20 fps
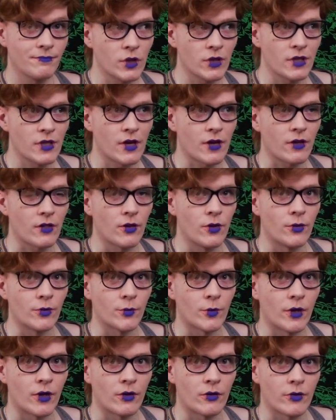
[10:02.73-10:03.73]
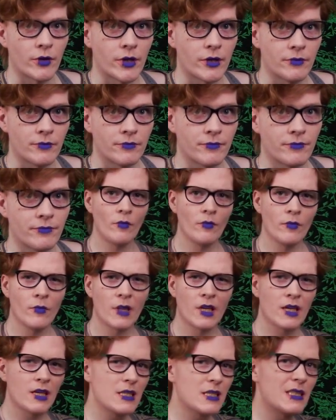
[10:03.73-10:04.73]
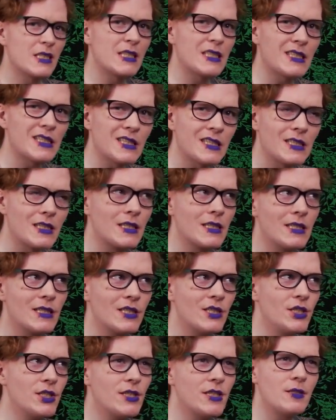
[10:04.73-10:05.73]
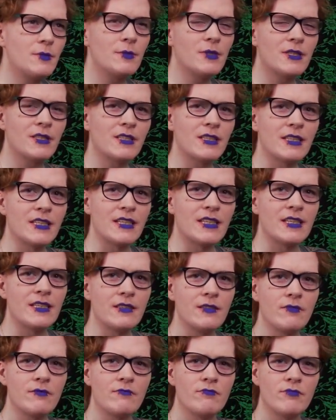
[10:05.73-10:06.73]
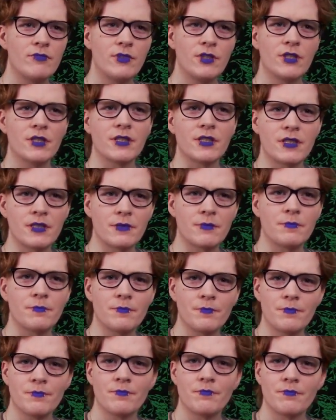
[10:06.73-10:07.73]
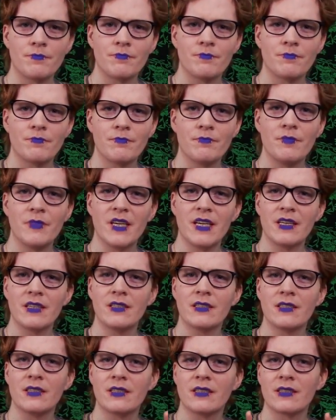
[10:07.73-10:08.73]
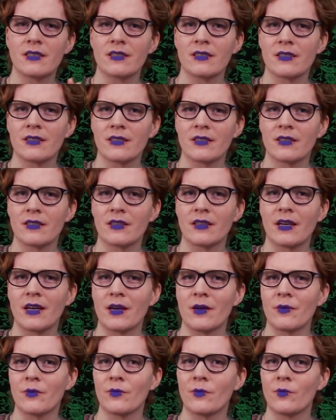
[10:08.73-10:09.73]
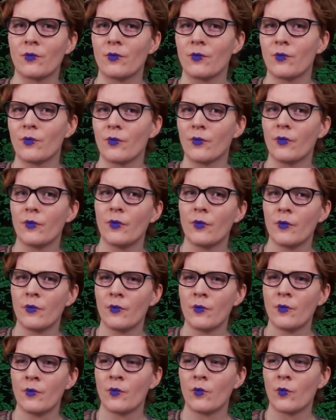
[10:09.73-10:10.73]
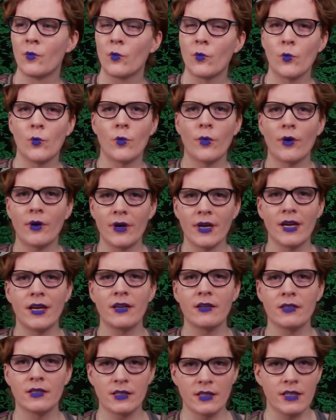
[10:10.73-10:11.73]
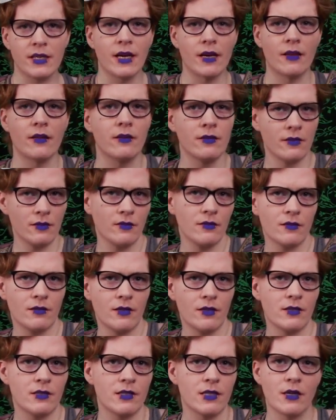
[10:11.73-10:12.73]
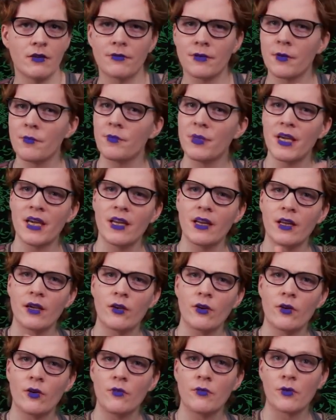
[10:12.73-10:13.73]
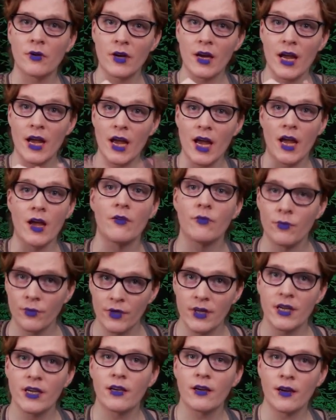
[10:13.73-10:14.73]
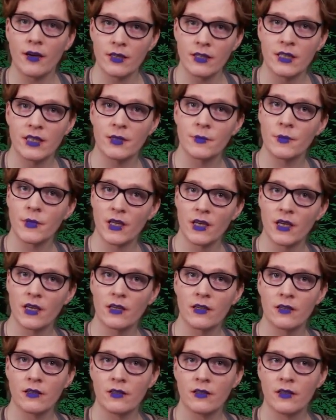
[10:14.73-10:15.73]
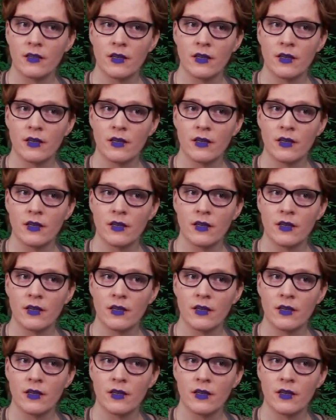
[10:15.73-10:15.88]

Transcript: good luck, Lone Wanderer. Because it legitimately just means, like, working together instead of competing over every goddamn thing.